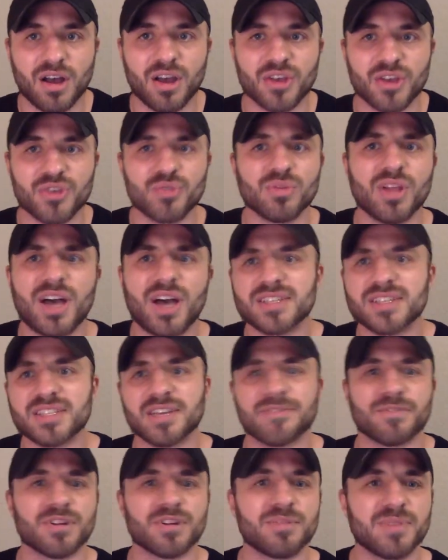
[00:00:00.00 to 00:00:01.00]
you lost
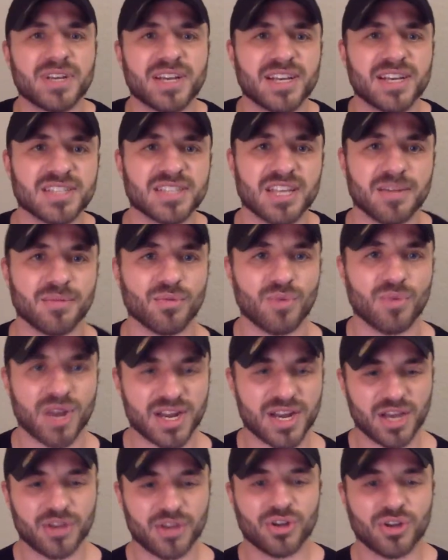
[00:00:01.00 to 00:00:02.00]
that friend because of that. But
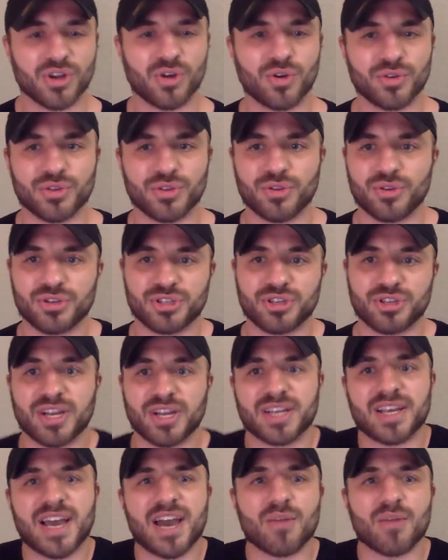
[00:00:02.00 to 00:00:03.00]
right now you're going through, so you're
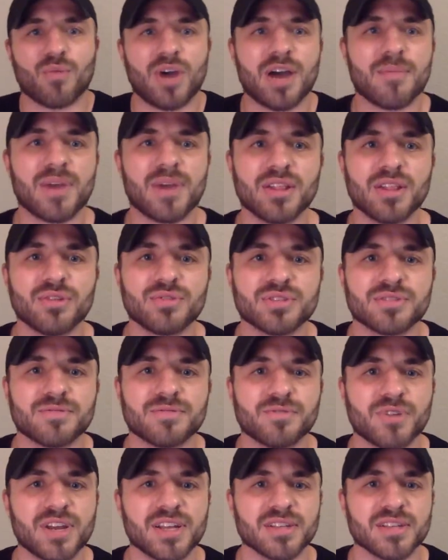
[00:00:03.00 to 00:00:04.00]
like, God, why am I
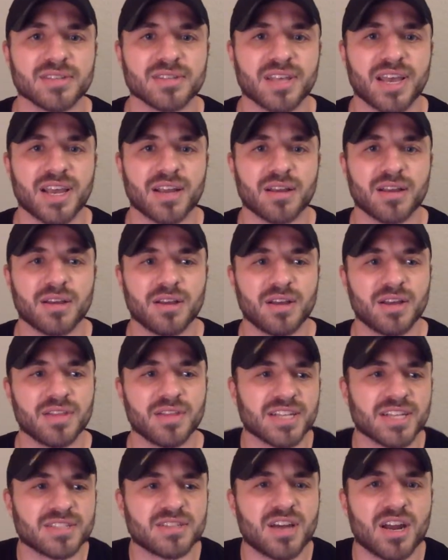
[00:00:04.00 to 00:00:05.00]
losing friends? Like,
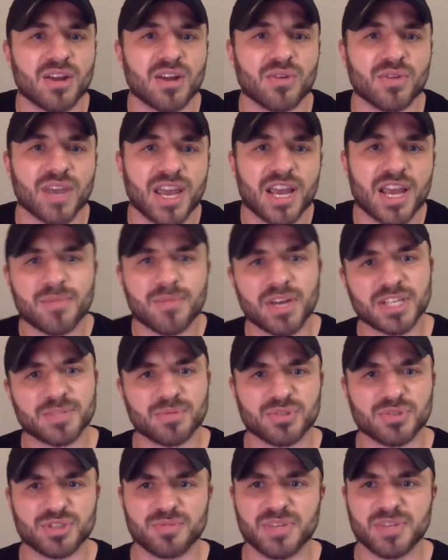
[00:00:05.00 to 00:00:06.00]
that's not okay. I'm not
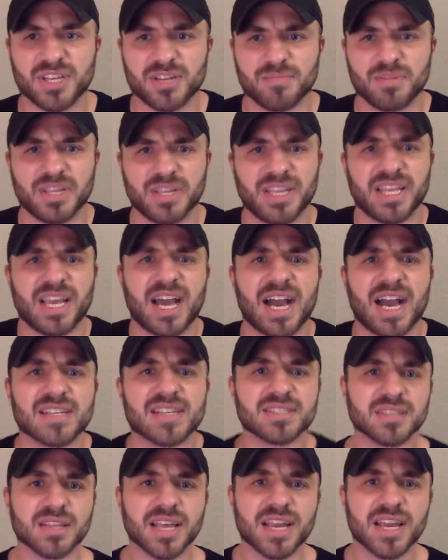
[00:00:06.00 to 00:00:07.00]
supposed to be completely
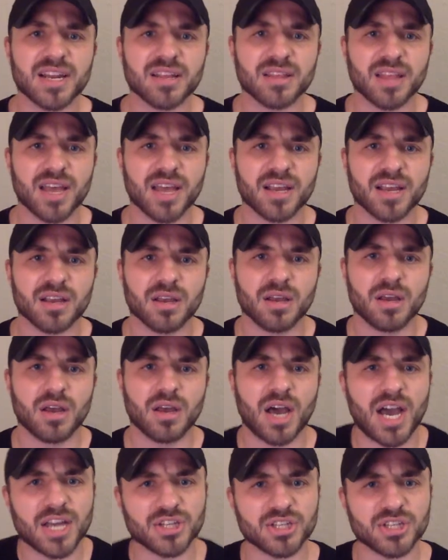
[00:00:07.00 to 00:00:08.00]
isolated. Like,
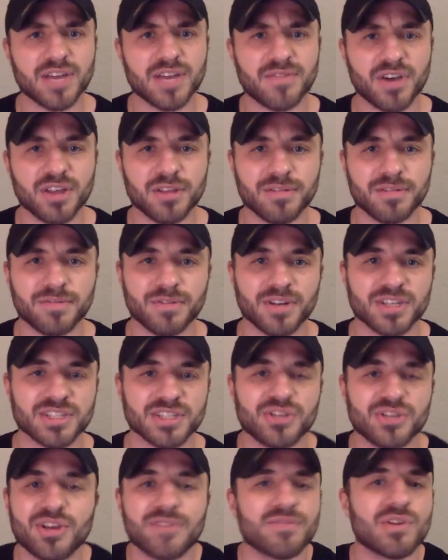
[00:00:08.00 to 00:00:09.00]
I should have other friends.
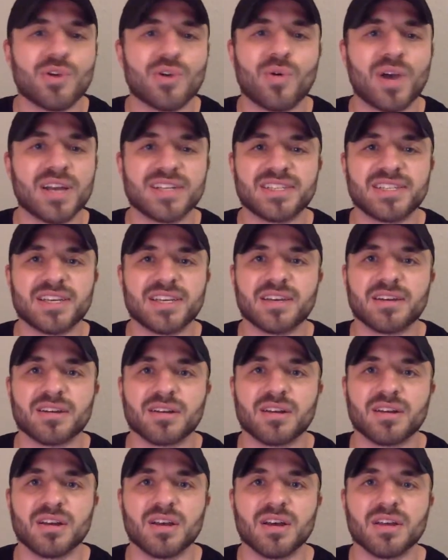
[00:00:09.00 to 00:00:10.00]
And you have no
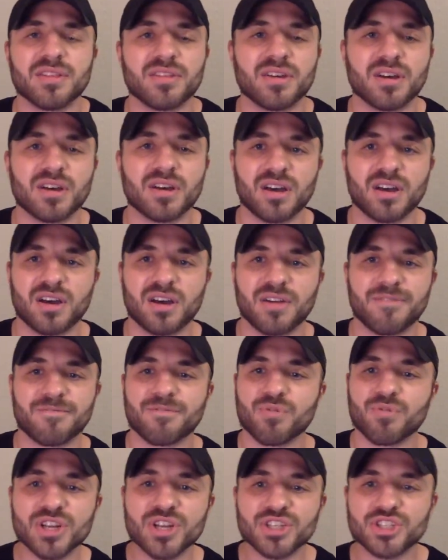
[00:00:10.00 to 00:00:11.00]
idea the
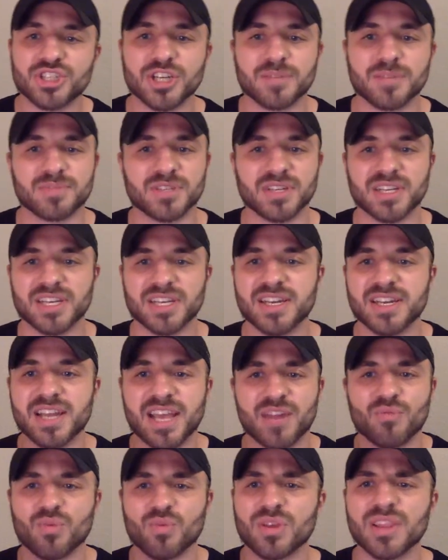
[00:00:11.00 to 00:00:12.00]
friendships
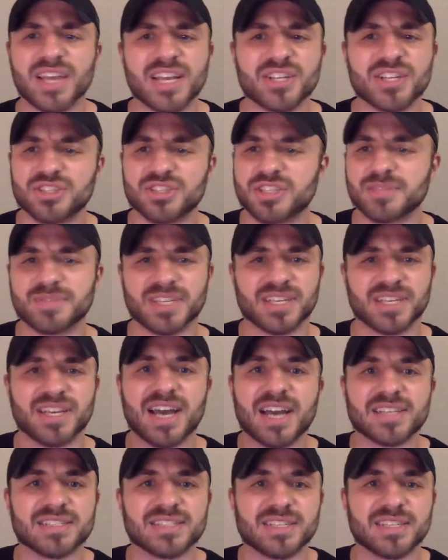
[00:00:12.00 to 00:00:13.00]
and relationships that
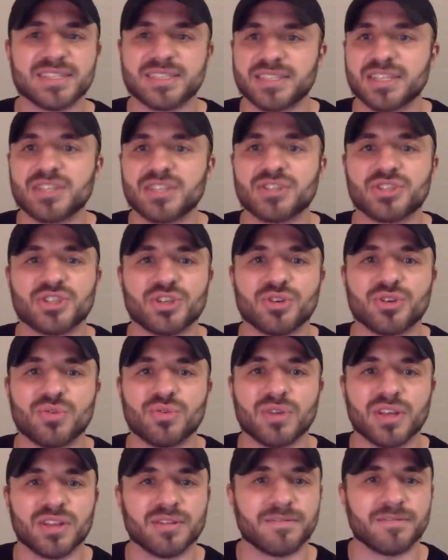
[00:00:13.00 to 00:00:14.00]
God's going to send
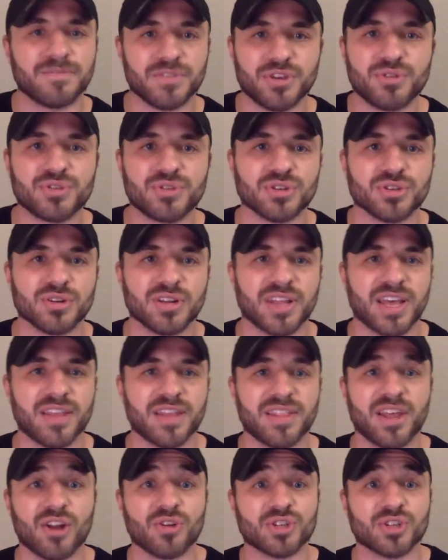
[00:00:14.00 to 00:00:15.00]
you in the future, and that